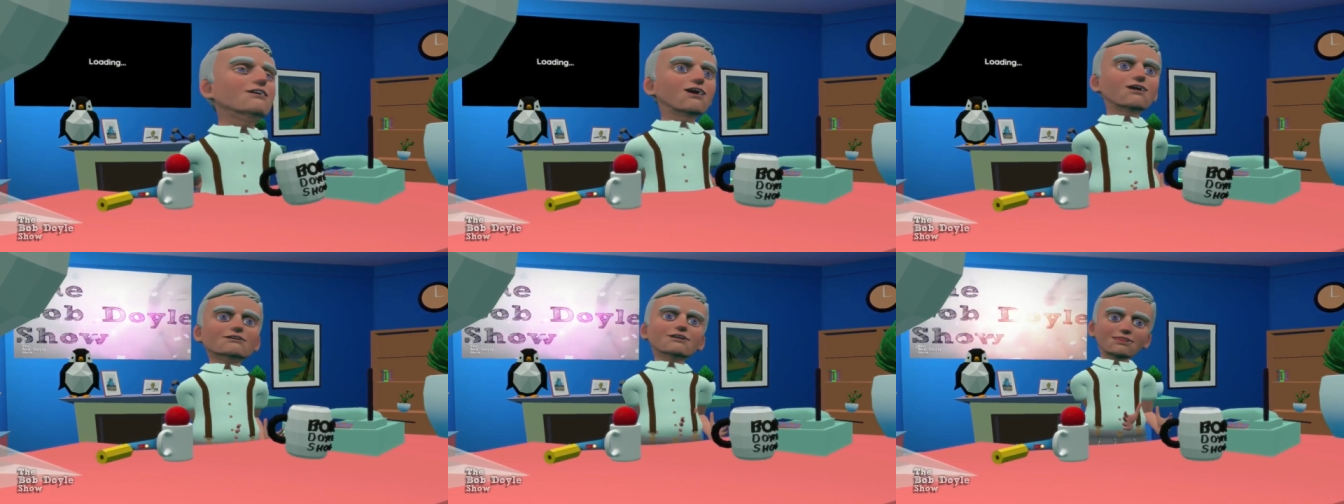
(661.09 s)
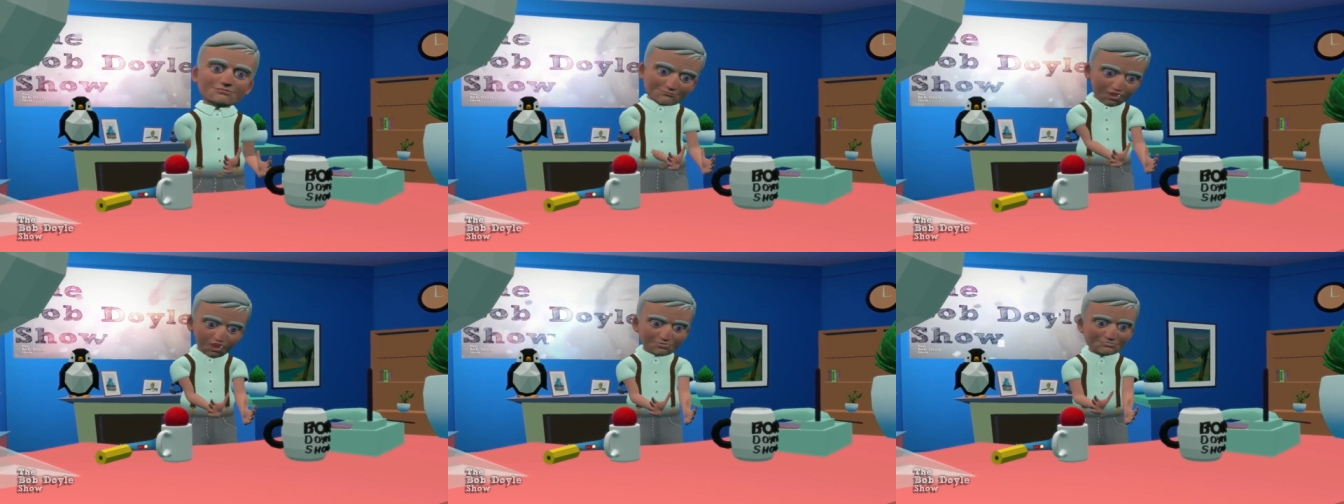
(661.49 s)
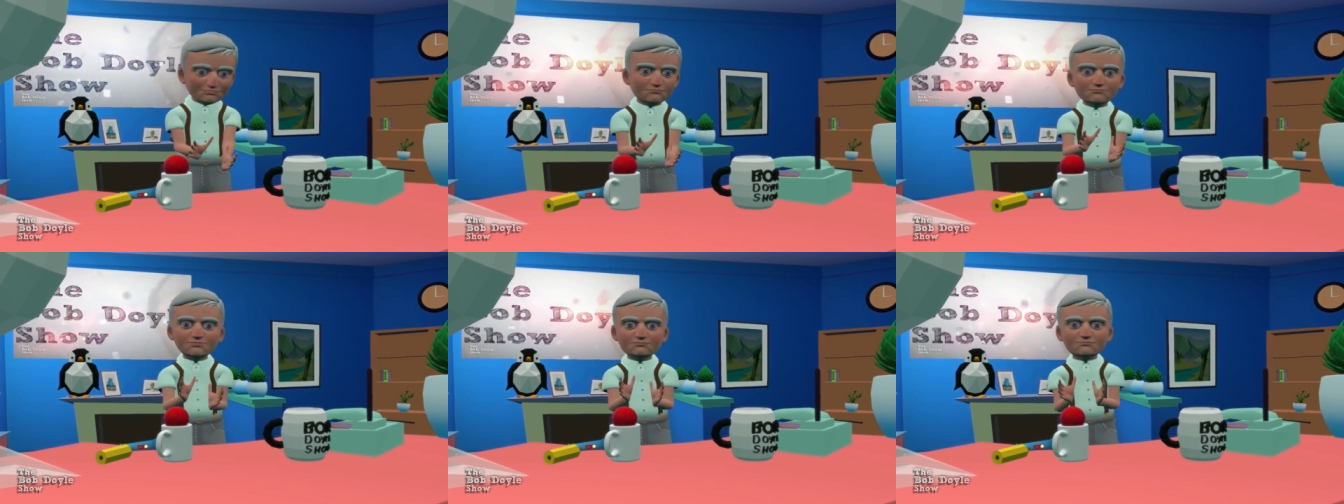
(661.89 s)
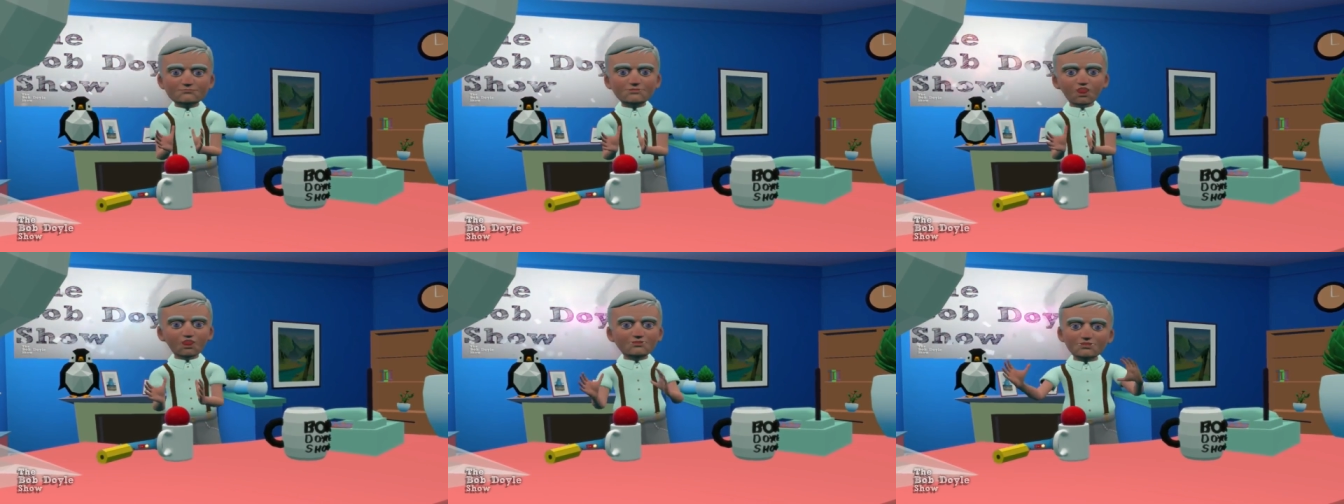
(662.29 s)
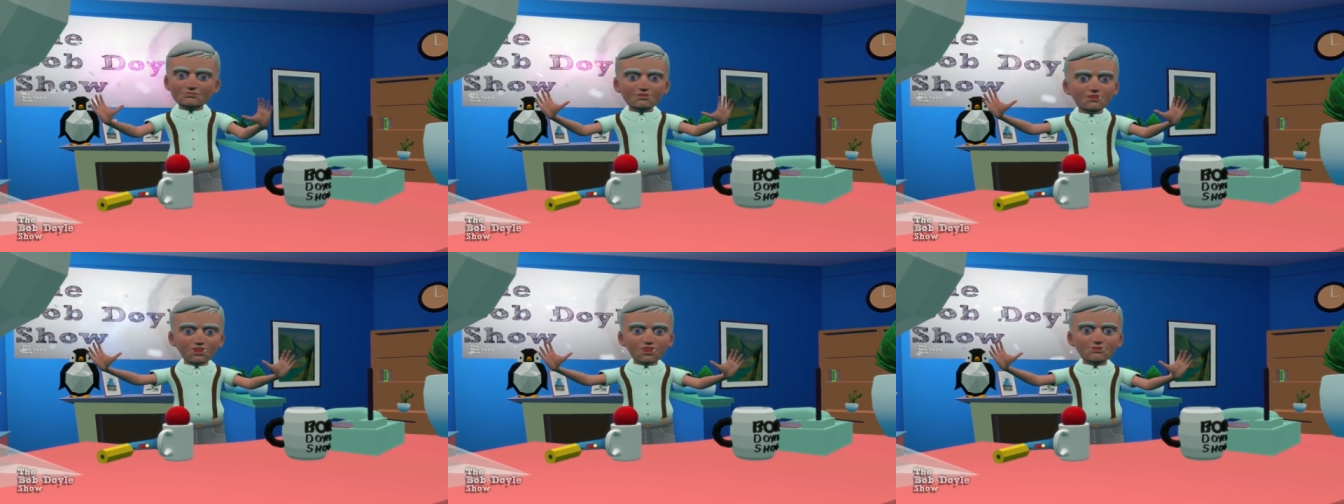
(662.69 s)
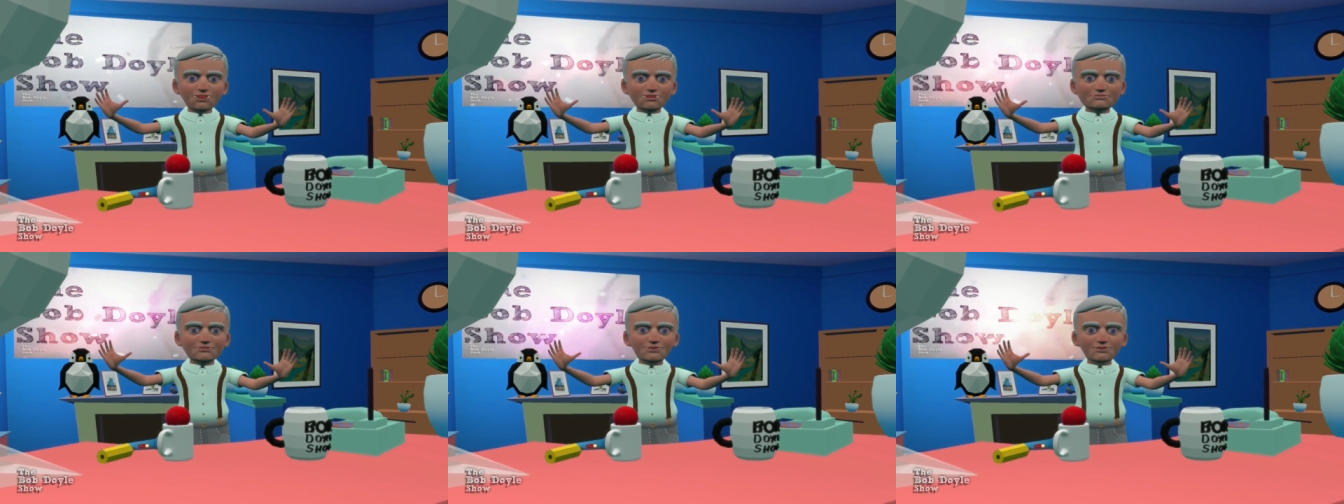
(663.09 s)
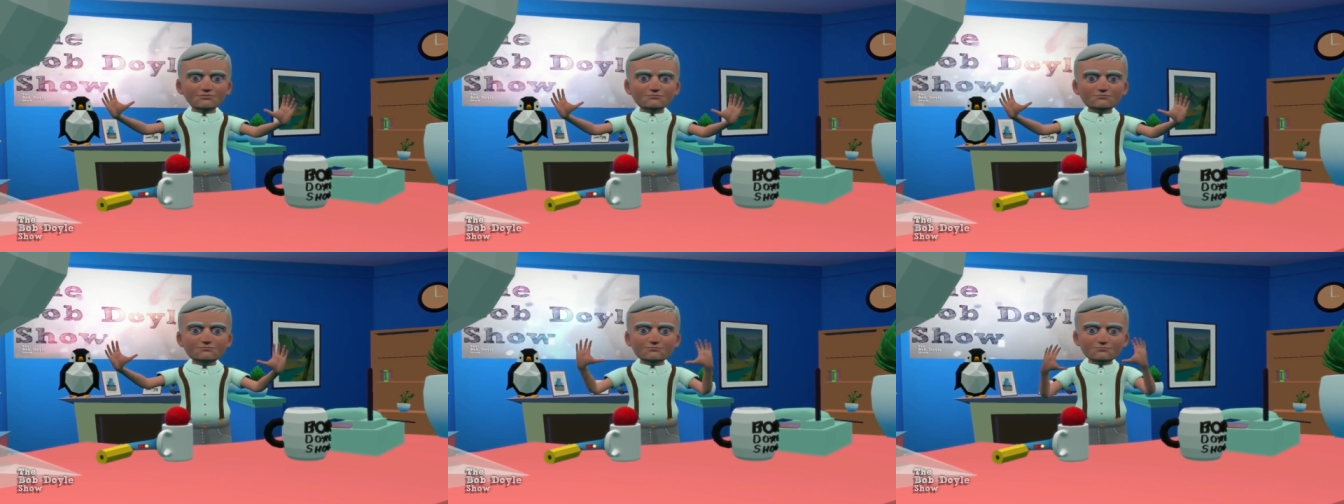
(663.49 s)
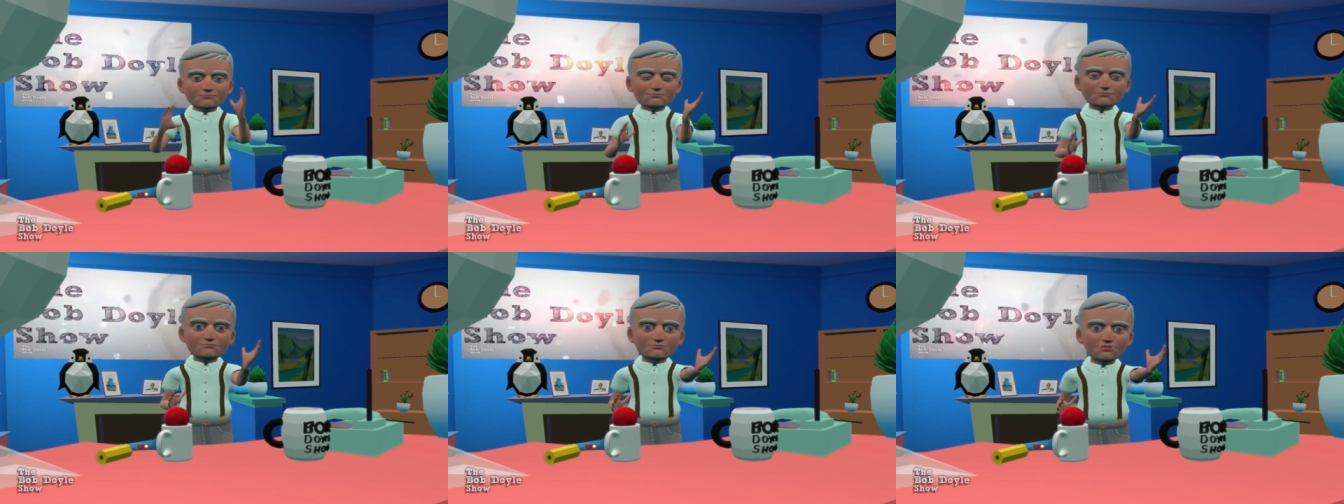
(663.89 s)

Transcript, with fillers: mode. The opener's going to play. But see, I had a